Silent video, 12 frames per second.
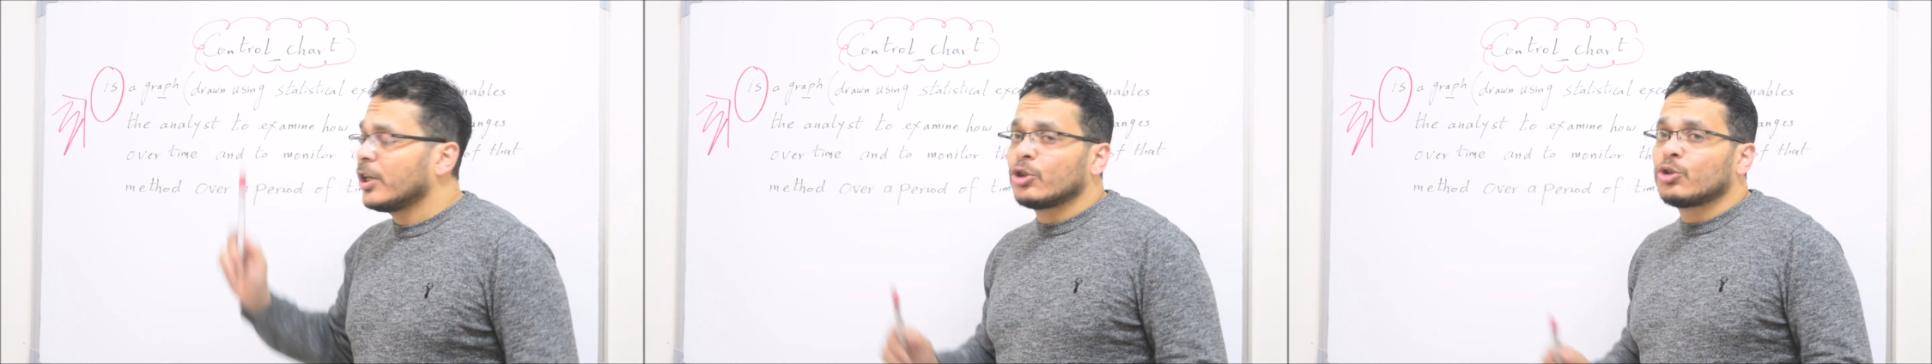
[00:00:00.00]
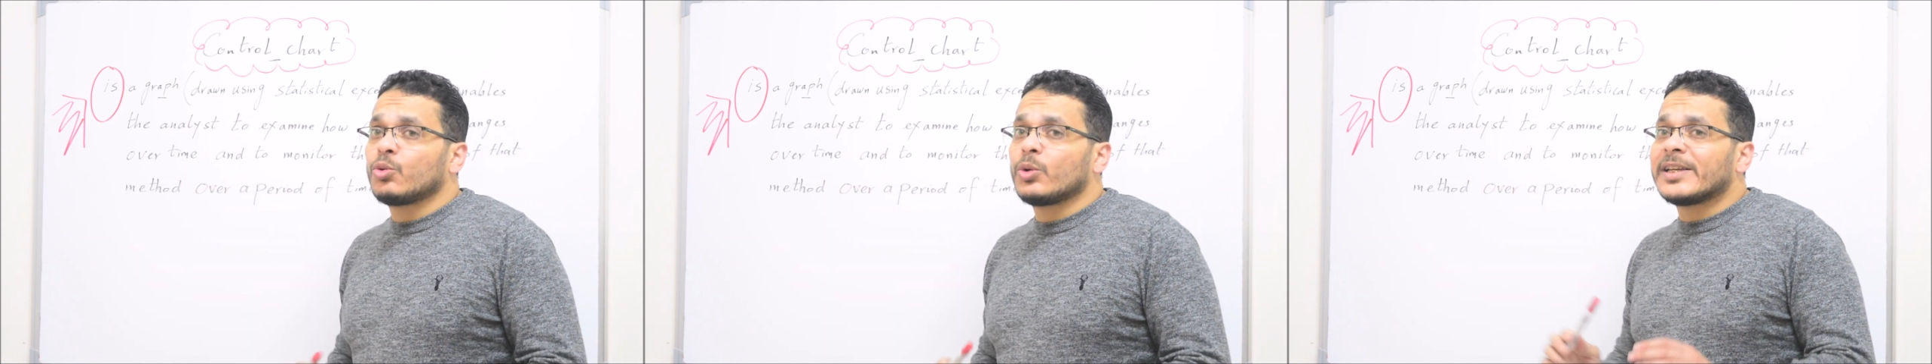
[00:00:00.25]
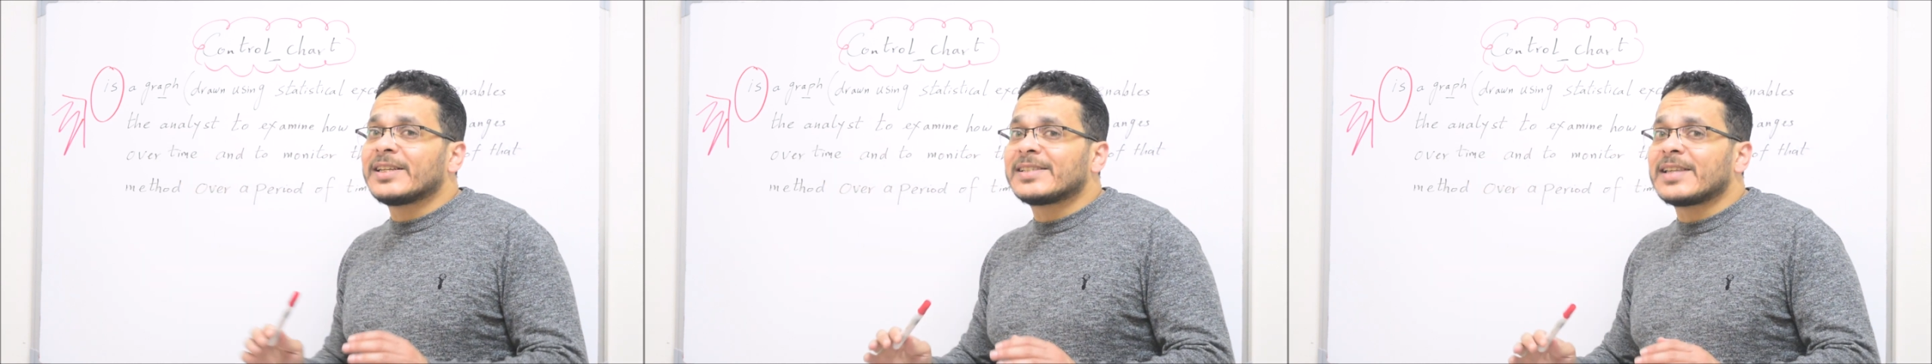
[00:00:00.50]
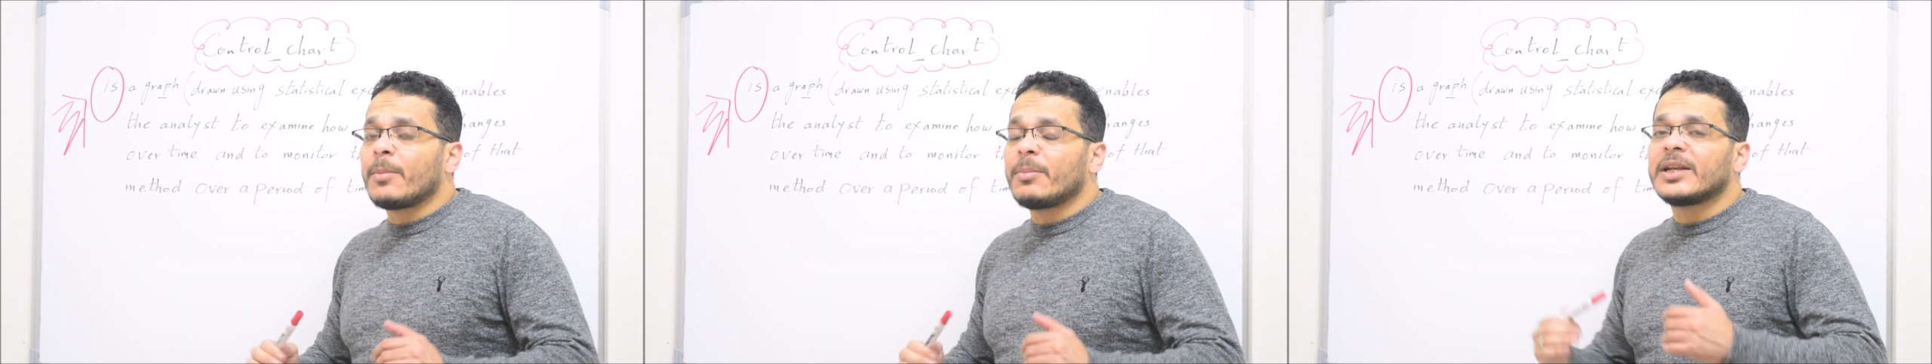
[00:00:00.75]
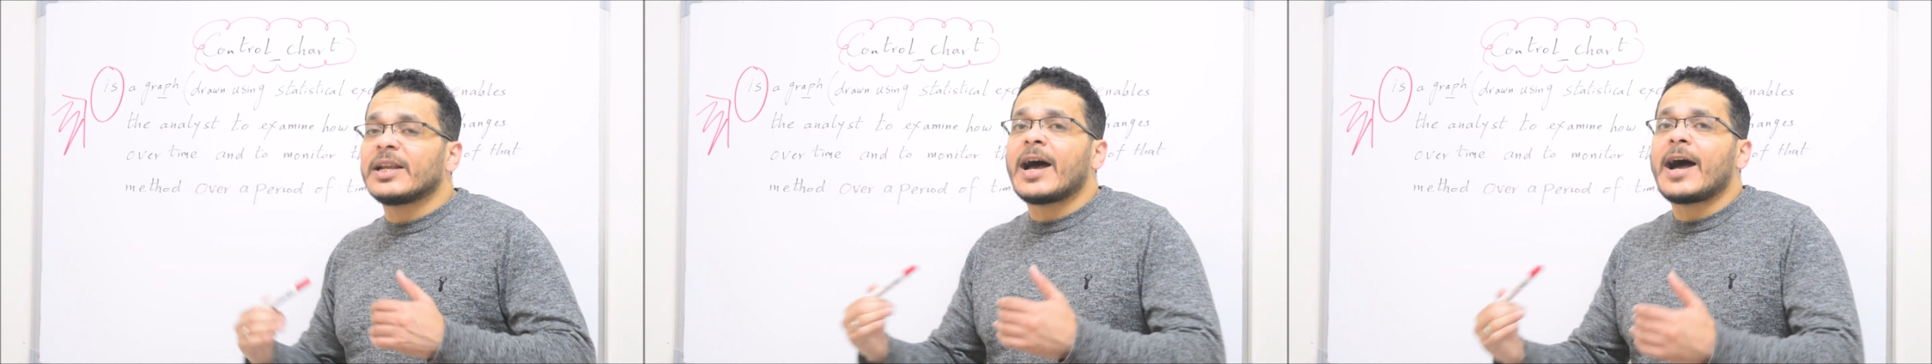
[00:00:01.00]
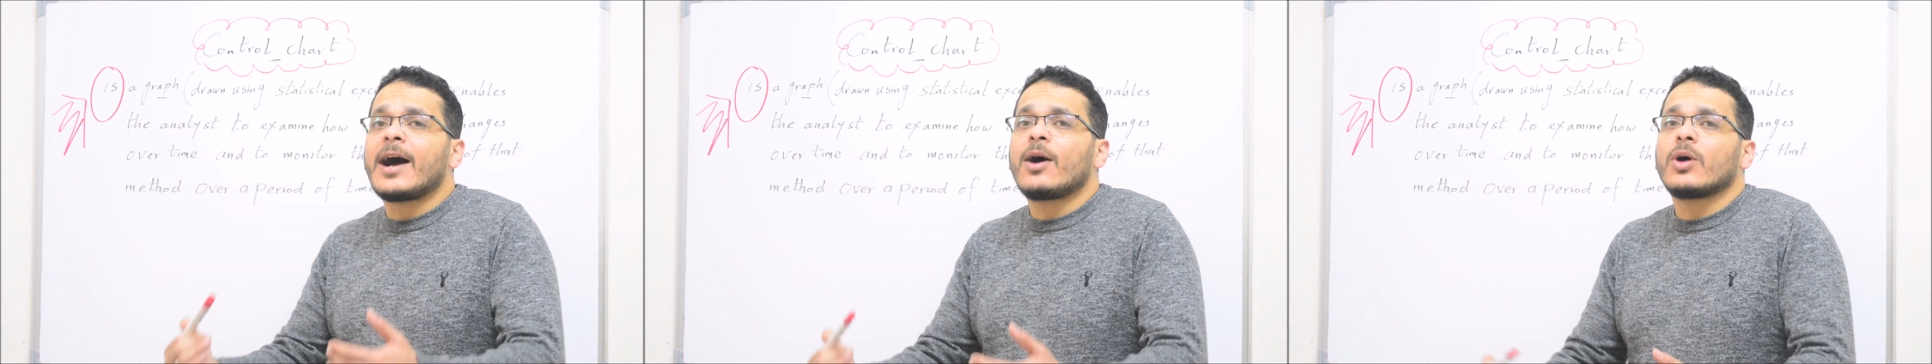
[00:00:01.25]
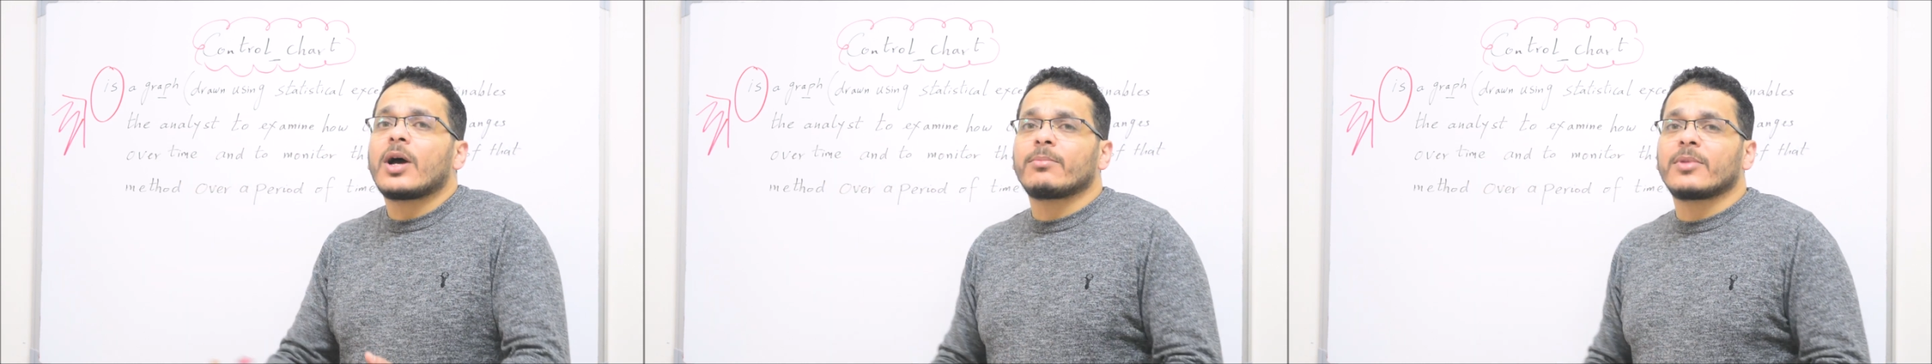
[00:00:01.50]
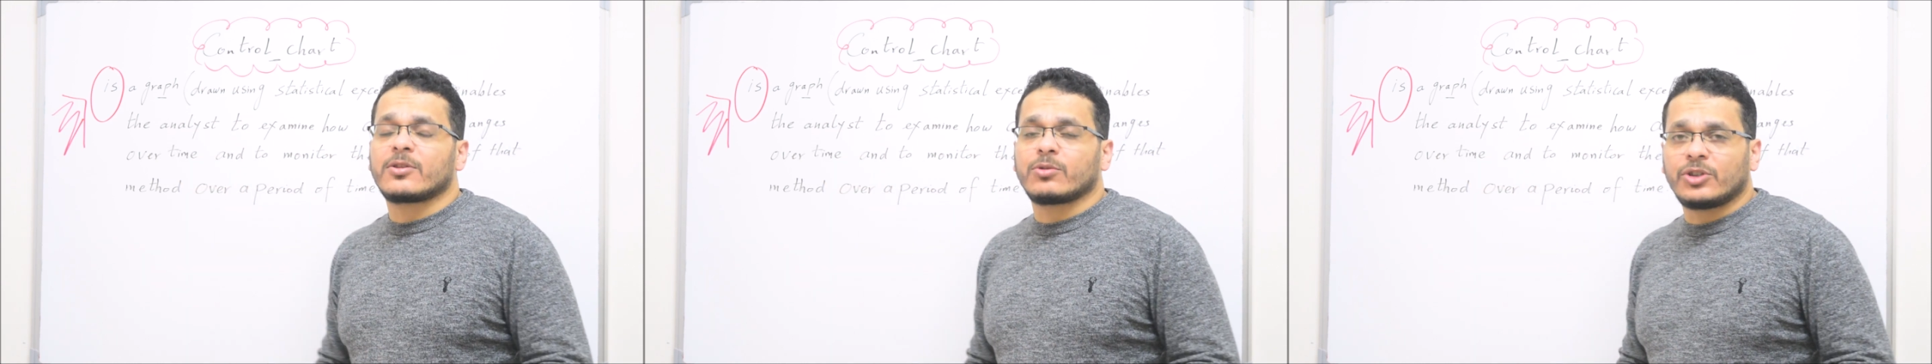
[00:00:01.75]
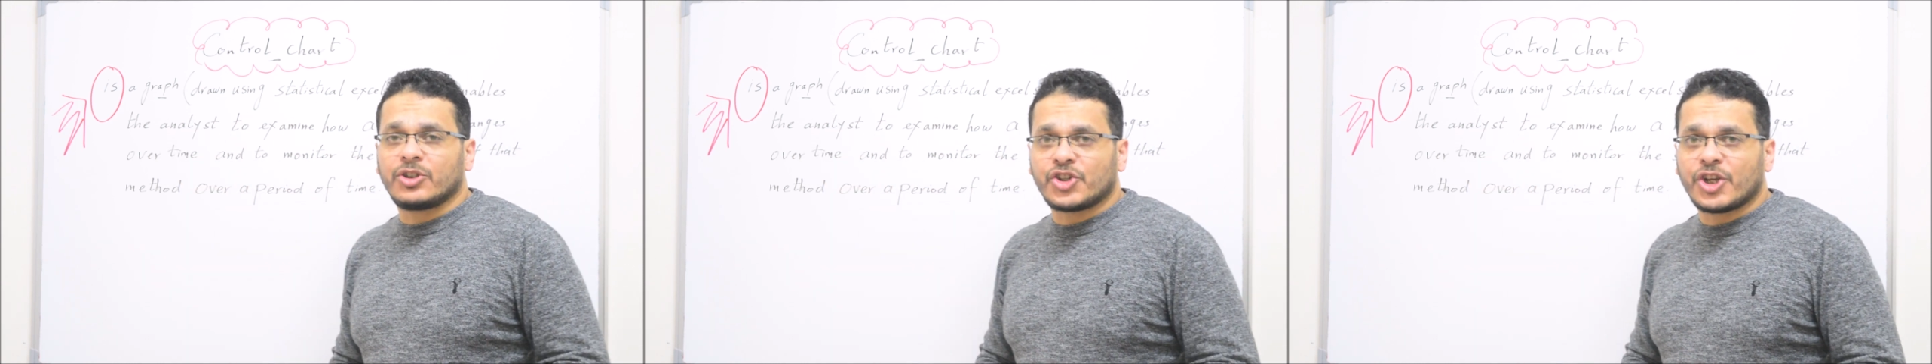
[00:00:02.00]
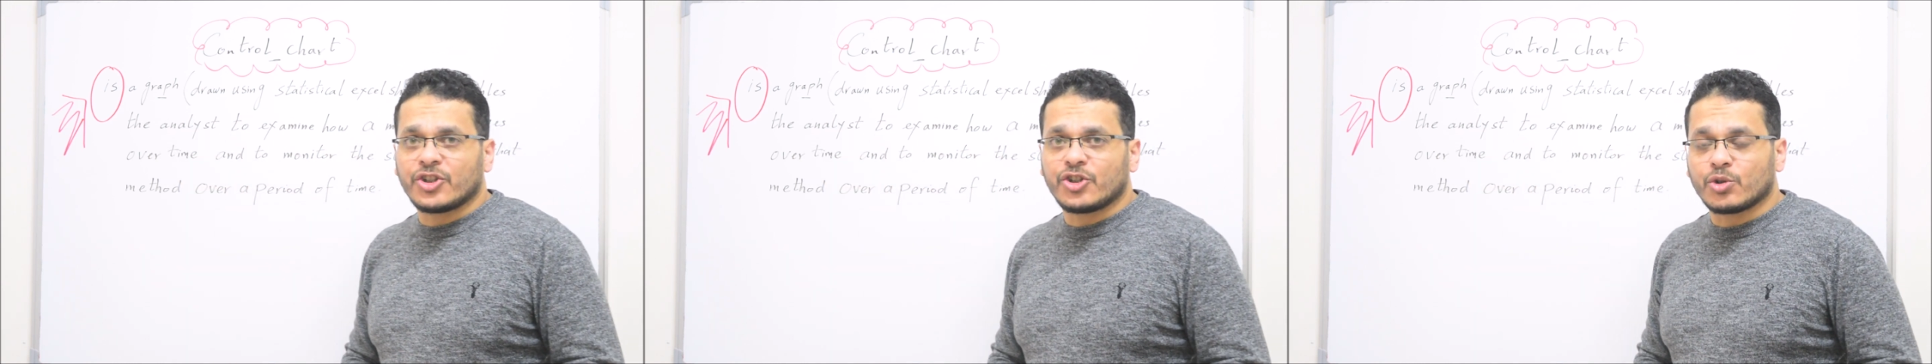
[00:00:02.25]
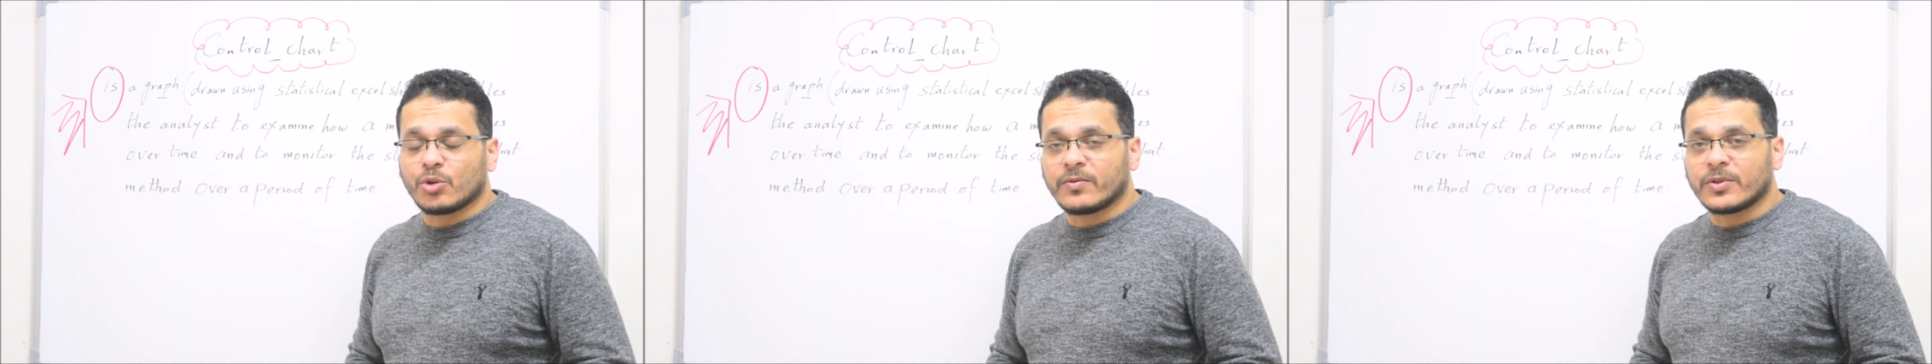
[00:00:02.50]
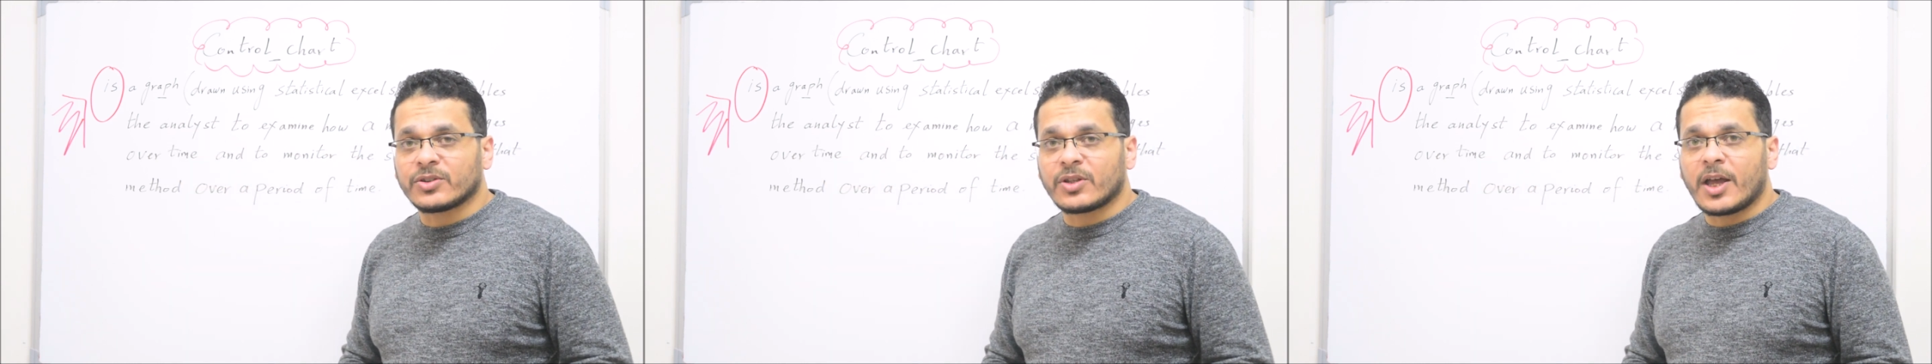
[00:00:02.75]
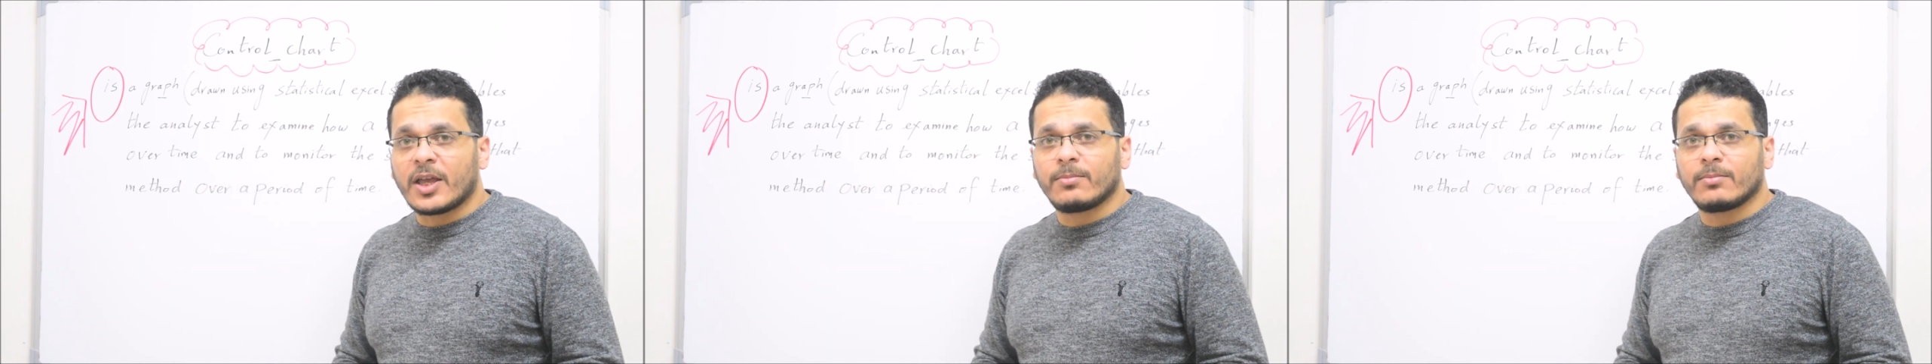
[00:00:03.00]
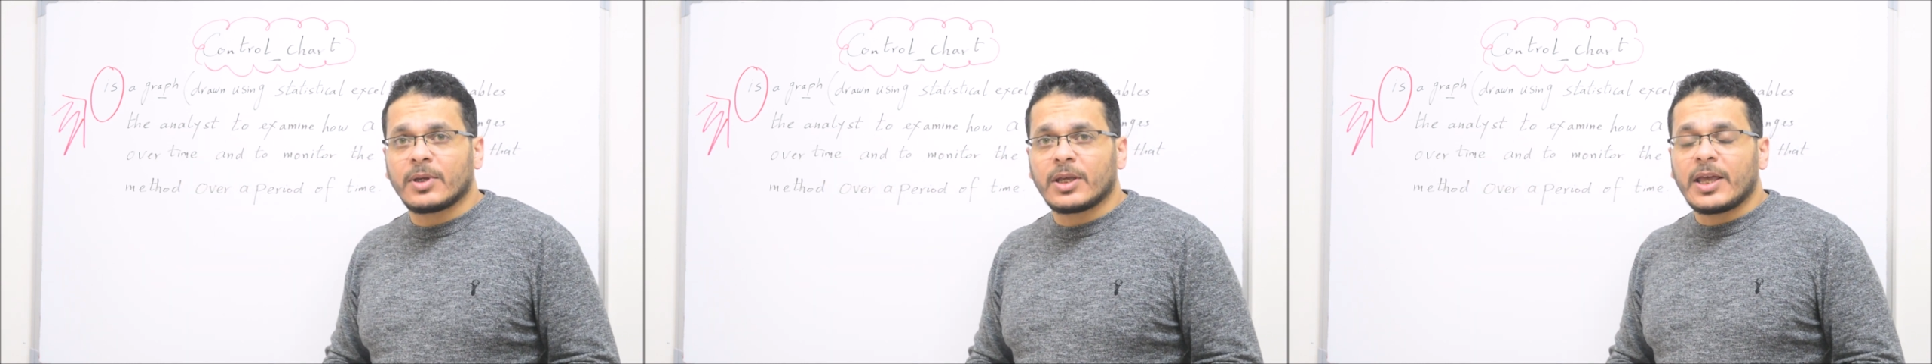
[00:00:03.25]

to examine how a method changes over time